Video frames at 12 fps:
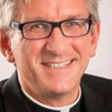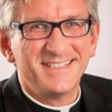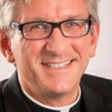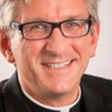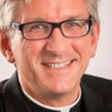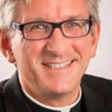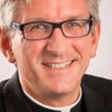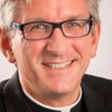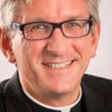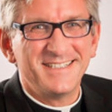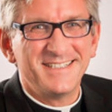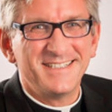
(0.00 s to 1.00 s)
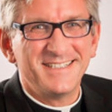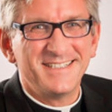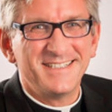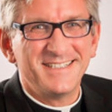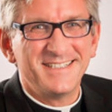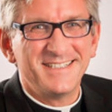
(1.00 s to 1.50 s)

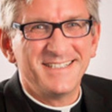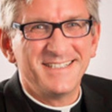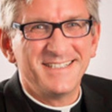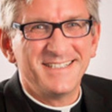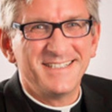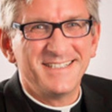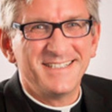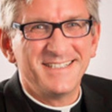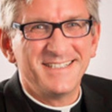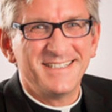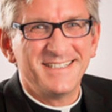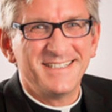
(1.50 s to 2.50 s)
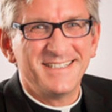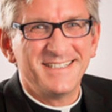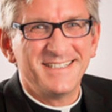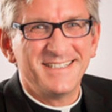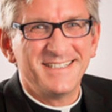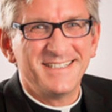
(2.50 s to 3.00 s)

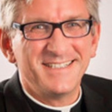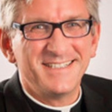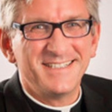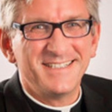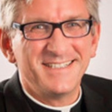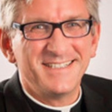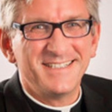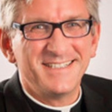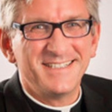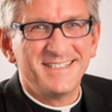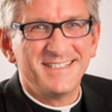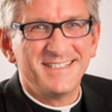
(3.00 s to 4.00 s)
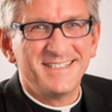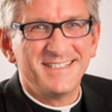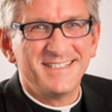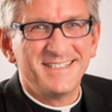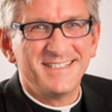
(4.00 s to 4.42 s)
(no lip movement)